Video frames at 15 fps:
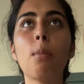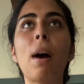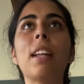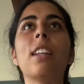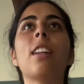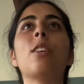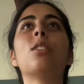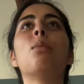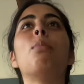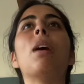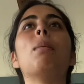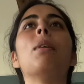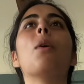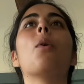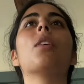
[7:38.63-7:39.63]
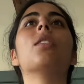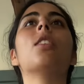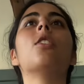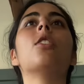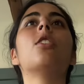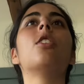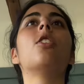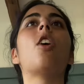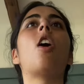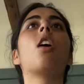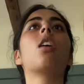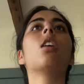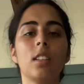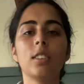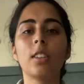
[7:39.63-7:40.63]
I thought that was a baby horse. It's just a dog.
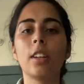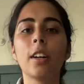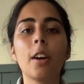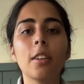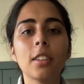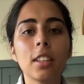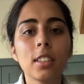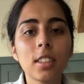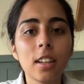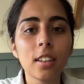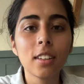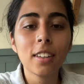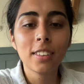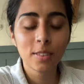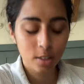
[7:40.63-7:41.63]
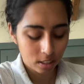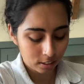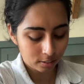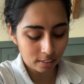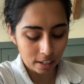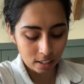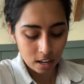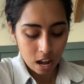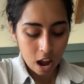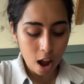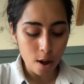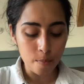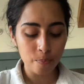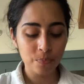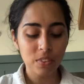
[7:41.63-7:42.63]
Sorry, I got really excited. Right.
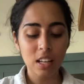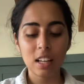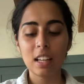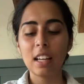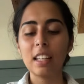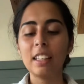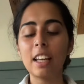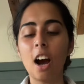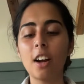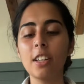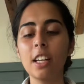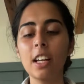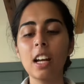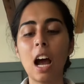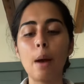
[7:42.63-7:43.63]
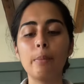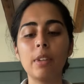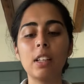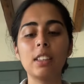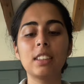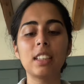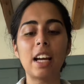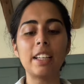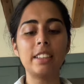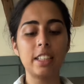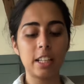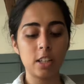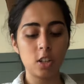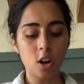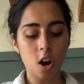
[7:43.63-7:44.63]
The onion, I'm gonna slice
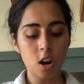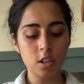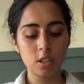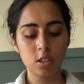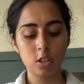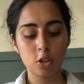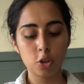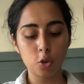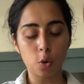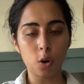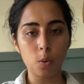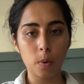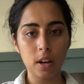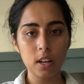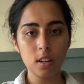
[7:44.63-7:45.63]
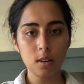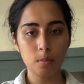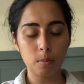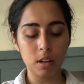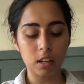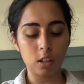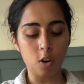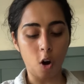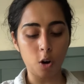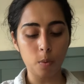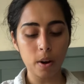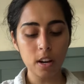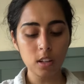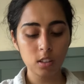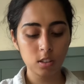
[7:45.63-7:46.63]
it not short way, but long
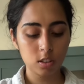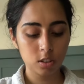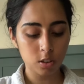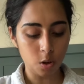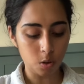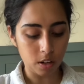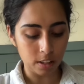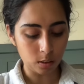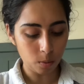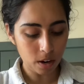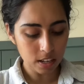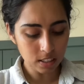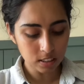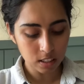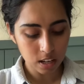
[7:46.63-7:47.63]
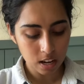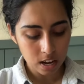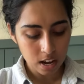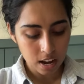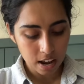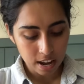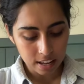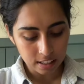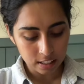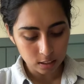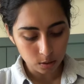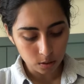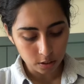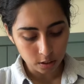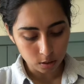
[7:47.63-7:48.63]
way, so lengthwise. And this
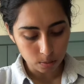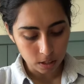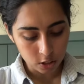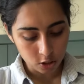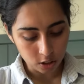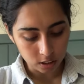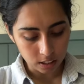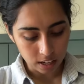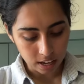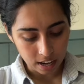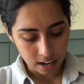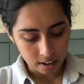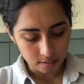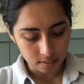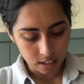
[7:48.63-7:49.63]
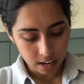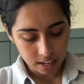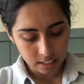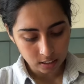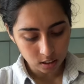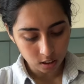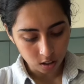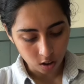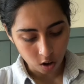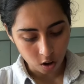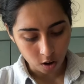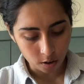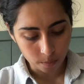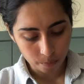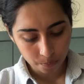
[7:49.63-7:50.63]
will just make sure that I have nice,
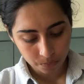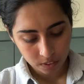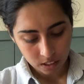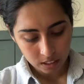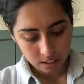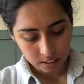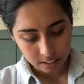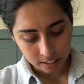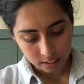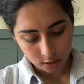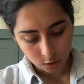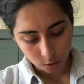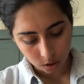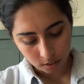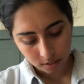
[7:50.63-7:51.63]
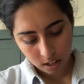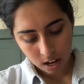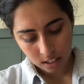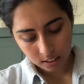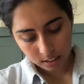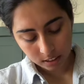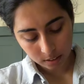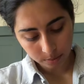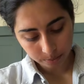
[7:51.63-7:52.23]
long, thin sort of cuts.